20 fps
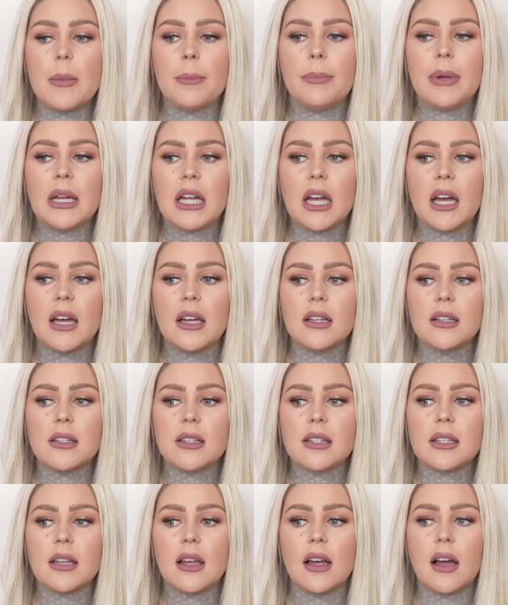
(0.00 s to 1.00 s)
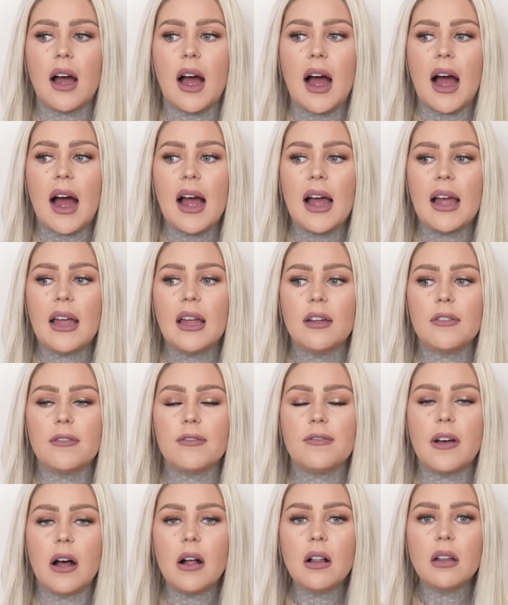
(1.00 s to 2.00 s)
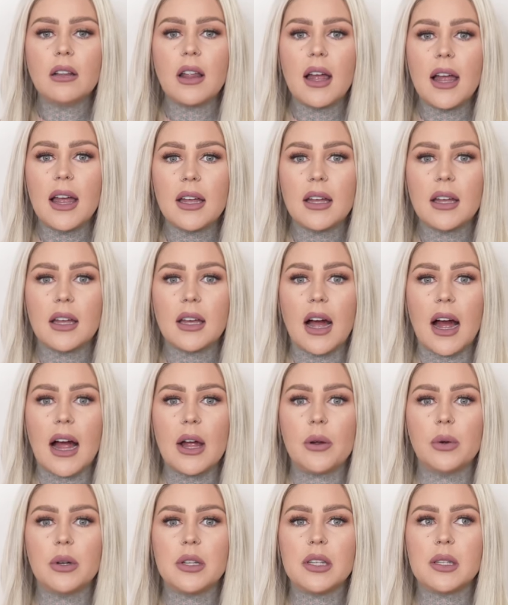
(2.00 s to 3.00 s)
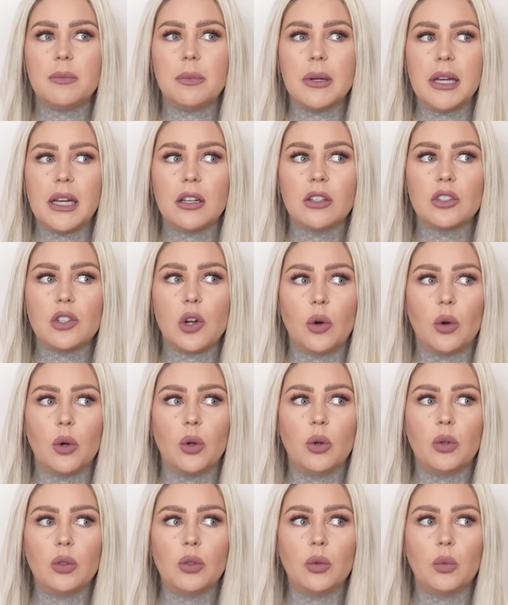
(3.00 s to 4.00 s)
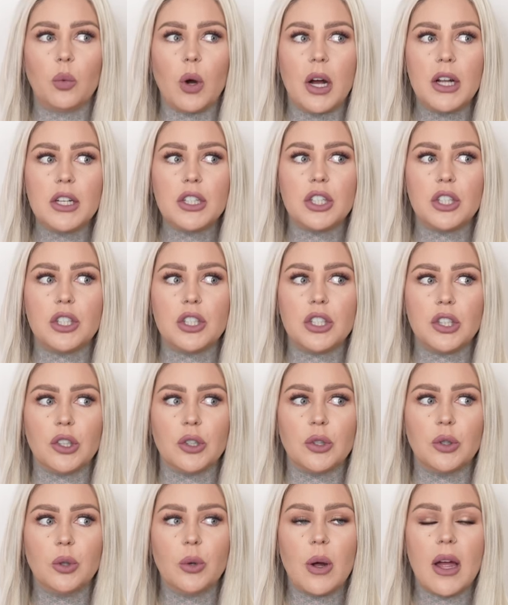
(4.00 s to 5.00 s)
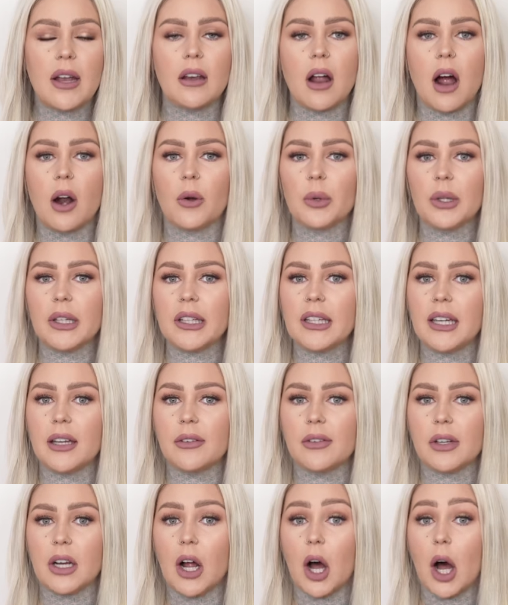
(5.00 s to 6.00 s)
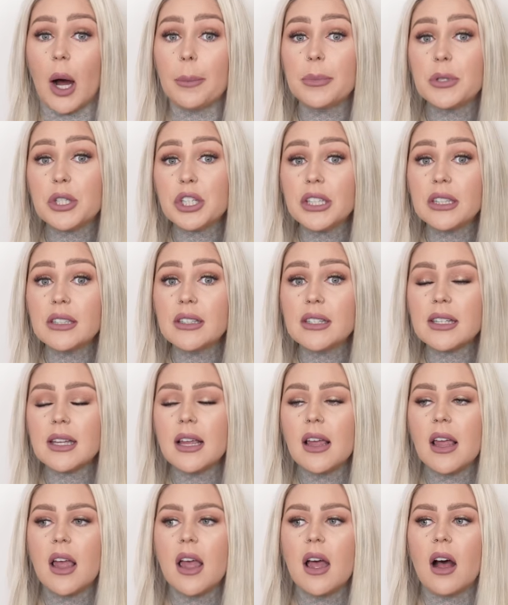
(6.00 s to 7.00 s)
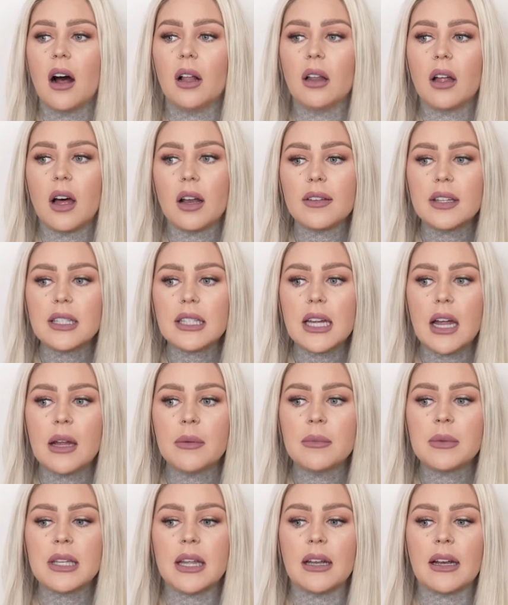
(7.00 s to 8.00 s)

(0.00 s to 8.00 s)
because I felt like I was being told what to do and not really given options a lot of the times.